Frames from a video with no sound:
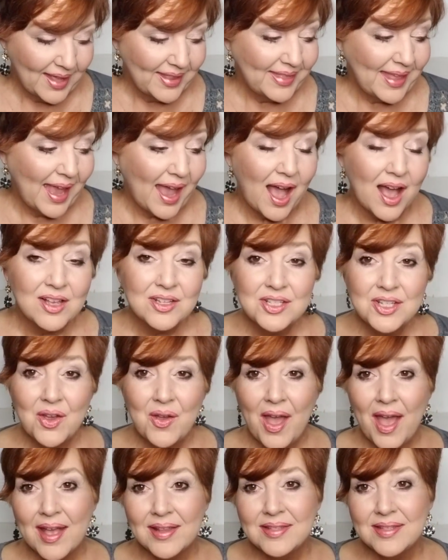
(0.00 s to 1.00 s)
They also
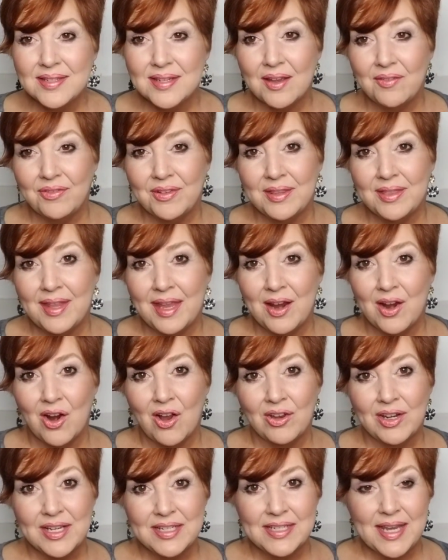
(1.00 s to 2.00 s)
had stuff in there
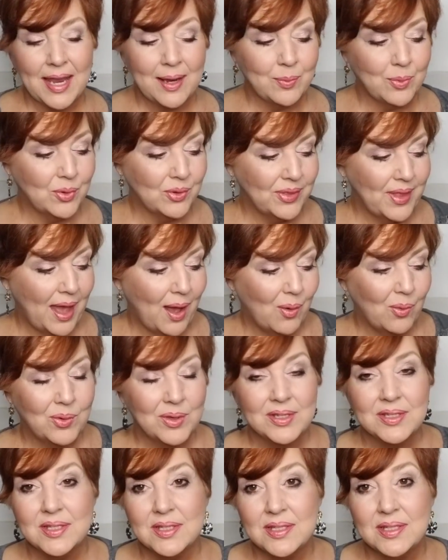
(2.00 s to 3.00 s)
on a table that
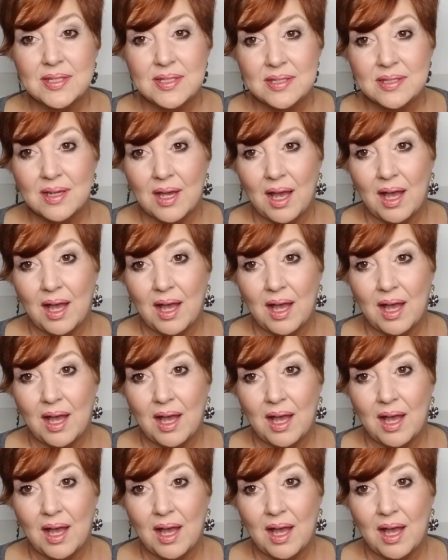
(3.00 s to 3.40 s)
was